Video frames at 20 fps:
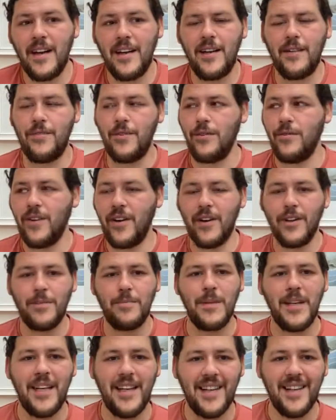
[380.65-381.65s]
and if you've heard
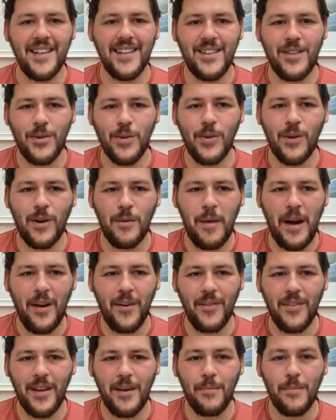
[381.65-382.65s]
me talk
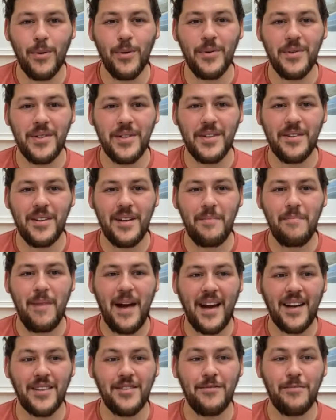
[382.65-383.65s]
about the importance and
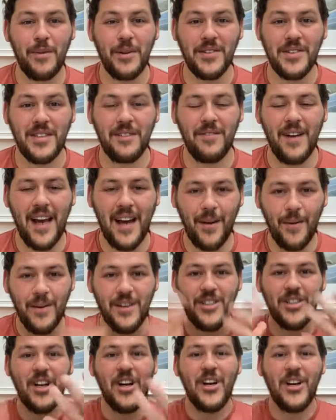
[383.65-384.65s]
impact of positive
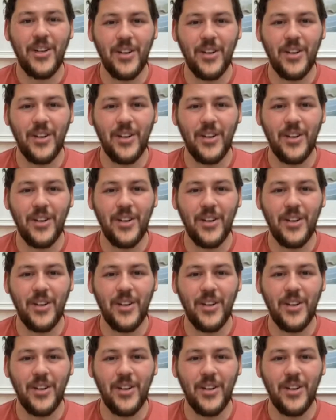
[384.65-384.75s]
language,